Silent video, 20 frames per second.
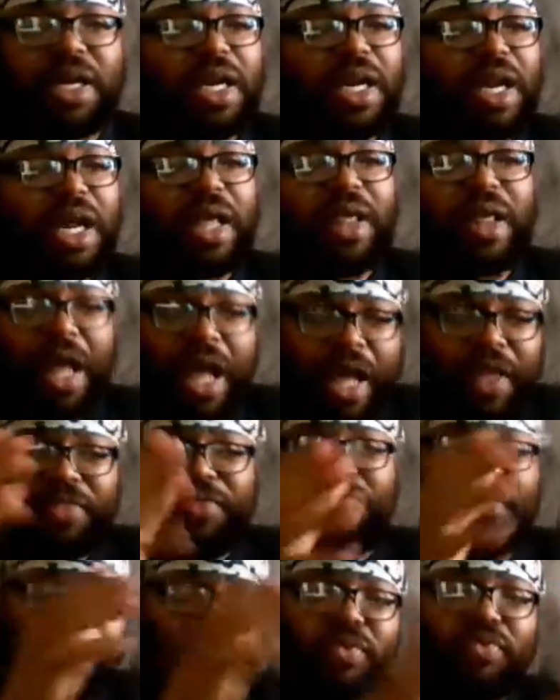And I, I
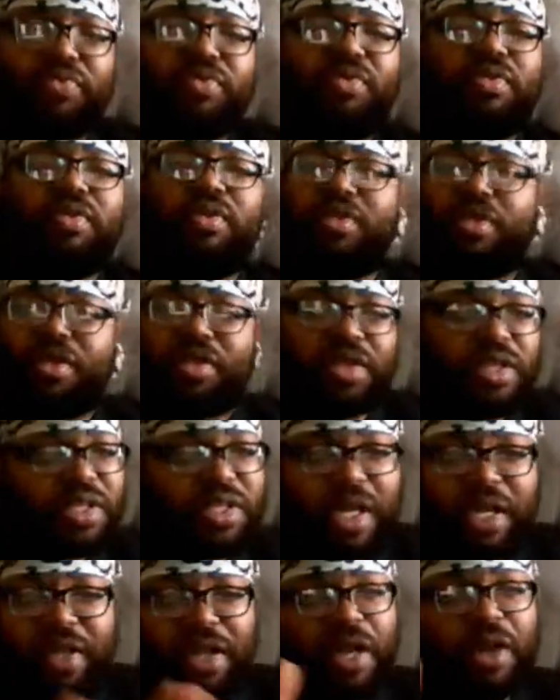think,
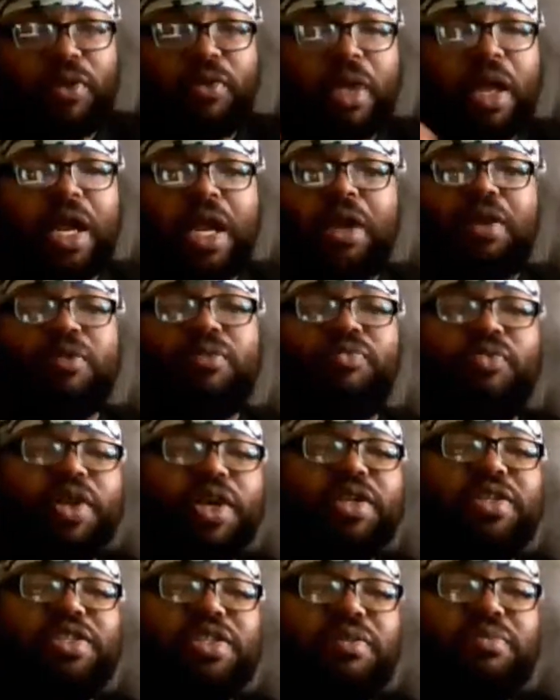listen, I, I, don't, I don't
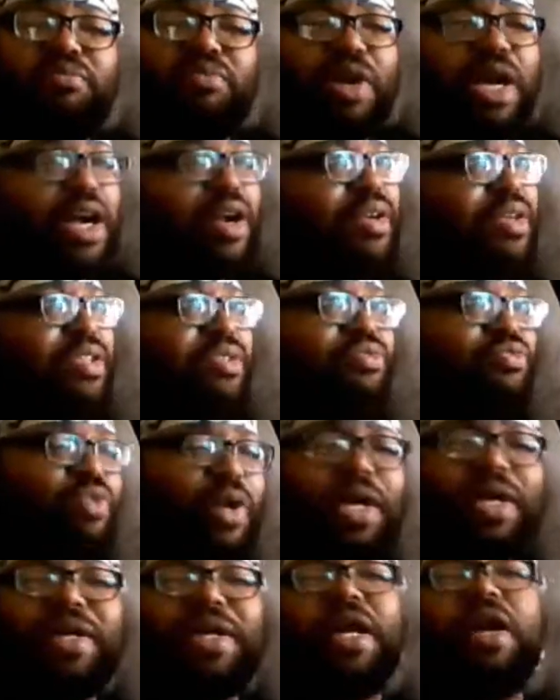think Jim Brown is
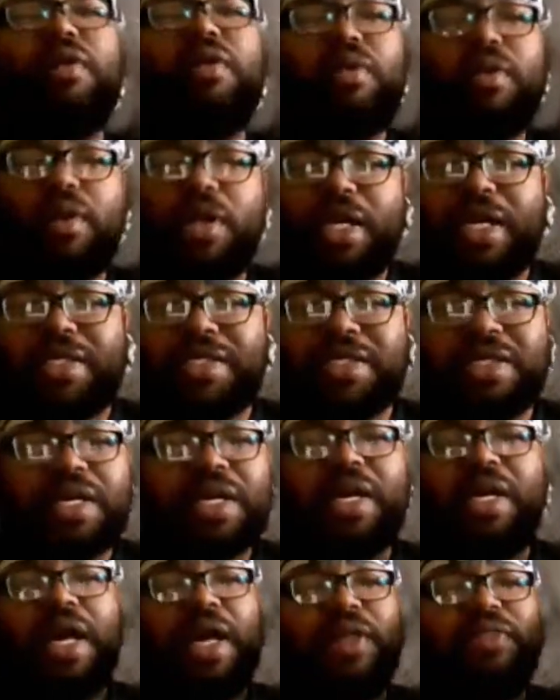way down on the
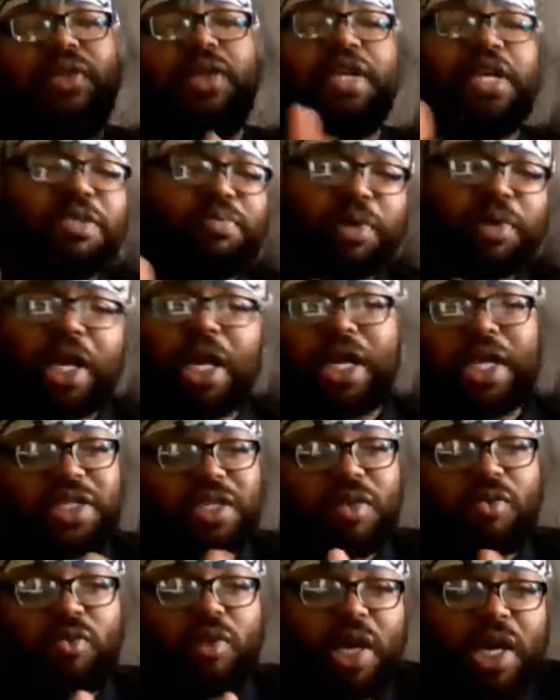list. I think he's probably
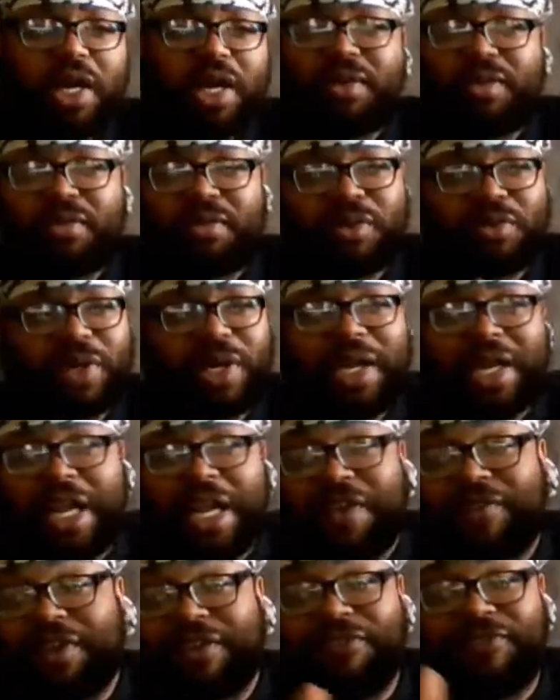somewhere between
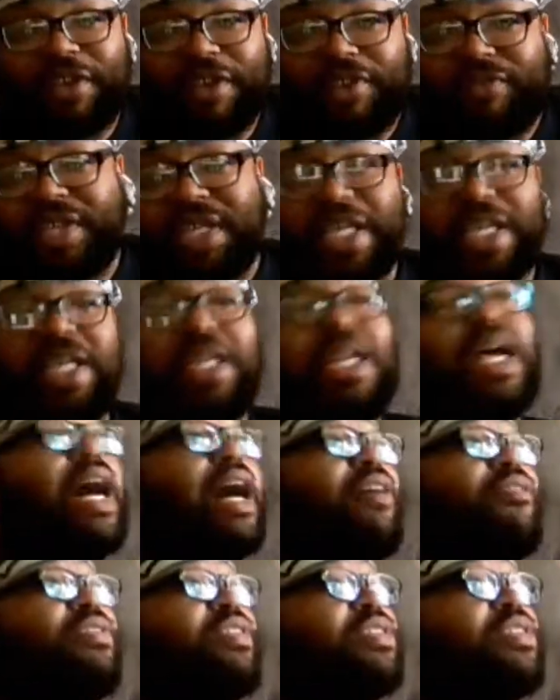eleven and fifteen,
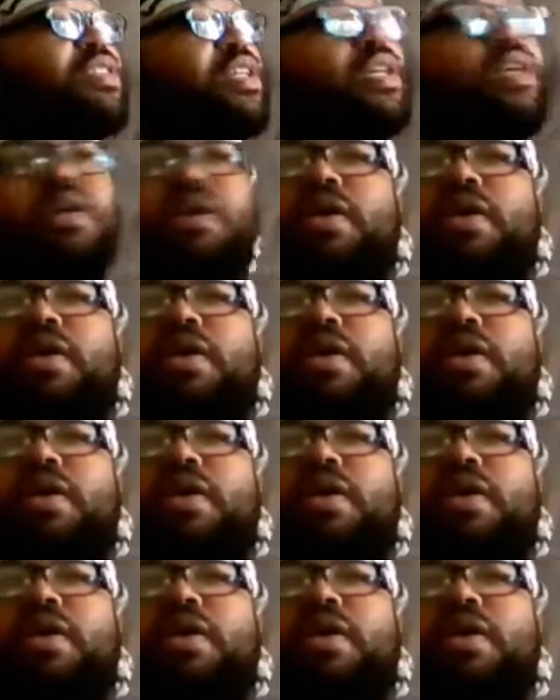obviously.